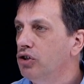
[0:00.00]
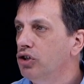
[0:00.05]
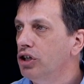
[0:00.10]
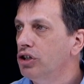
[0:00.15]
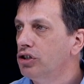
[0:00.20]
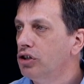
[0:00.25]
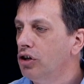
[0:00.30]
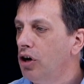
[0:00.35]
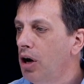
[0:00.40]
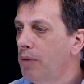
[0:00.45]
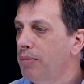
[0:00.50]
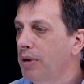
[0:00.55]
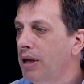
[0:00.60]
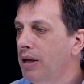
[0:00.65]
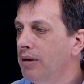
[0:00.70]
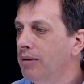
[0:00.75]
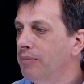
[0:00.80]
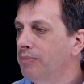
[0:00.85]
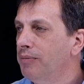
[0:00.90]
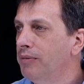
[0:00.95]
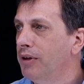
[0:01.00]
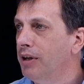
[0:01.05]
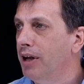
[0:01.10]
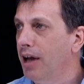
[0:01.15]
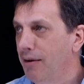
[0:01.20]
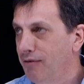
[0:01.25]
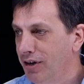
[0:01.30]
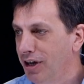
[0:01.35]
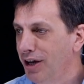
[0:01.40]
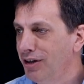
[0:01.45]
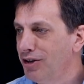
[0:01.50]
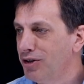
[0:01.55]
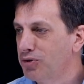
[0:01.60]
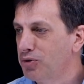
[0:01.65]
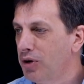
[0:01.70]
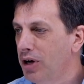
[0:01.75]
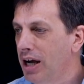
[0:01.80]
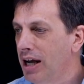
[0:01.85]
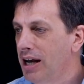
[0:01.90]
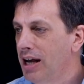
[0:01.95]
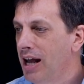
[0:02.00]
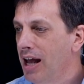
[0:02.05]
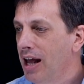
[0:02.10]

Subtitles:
just copy, and I have to get this right,